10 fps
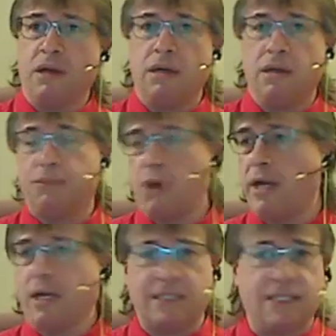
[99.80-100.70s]

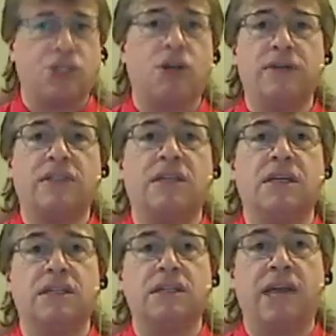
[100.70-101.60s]
product and
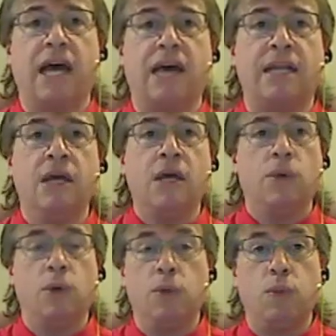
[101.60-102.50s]
services that
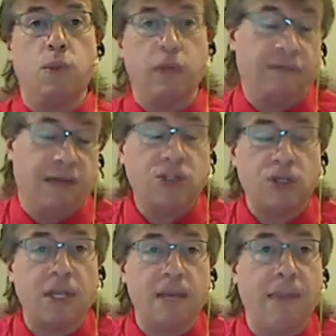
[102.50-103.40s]
would
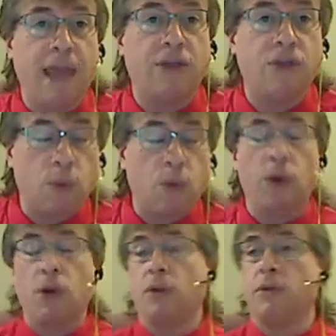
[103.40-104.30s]
eventually make the
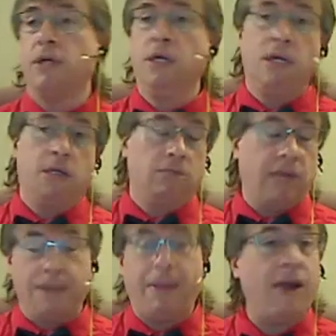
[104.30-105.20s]
world
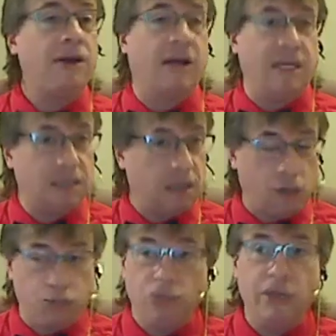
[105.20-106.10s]
a paradise,
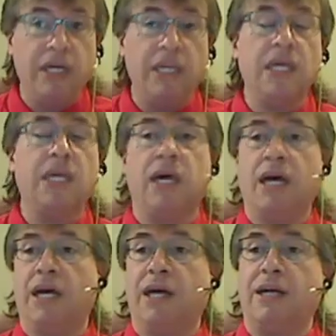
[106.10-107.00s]
a really
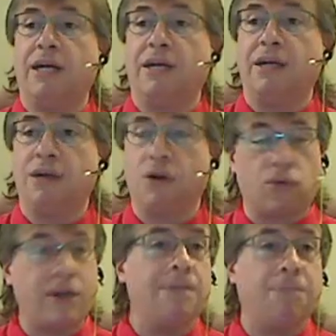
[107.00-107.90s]

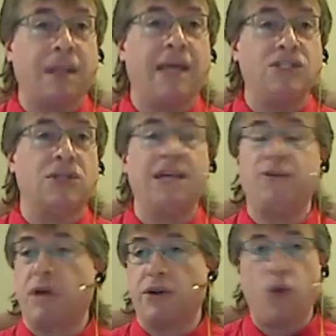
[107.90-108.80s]
great place to live
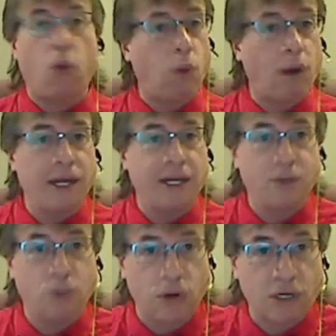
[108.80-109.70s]
where no
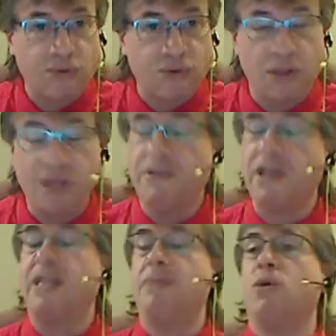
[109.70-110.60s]
one works for a living
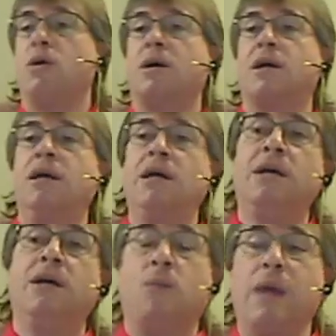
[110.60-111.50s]
anymore,
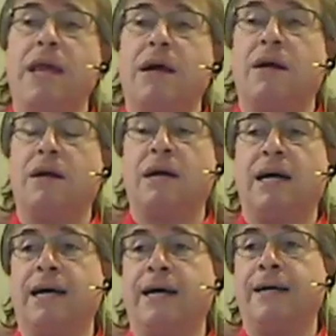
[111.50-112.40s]

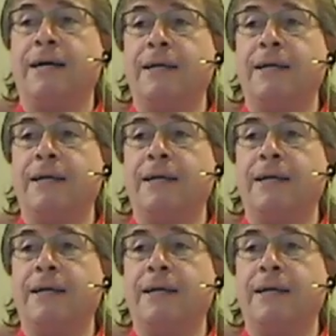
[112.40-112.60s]
where